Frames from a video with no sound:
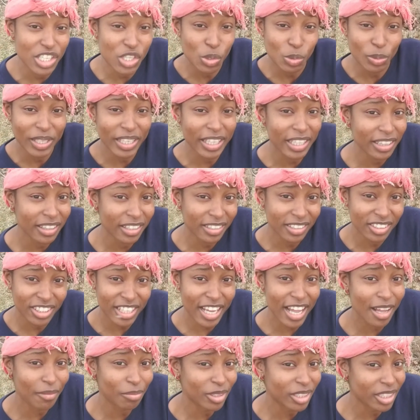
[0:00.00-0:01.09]
to get the
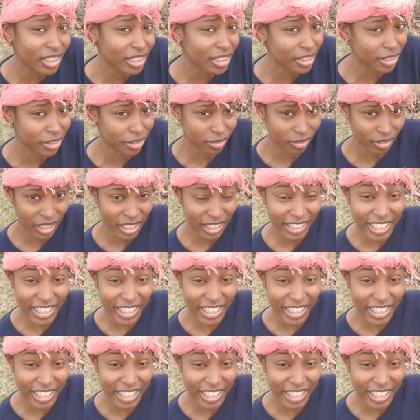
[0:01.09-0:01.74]
job done.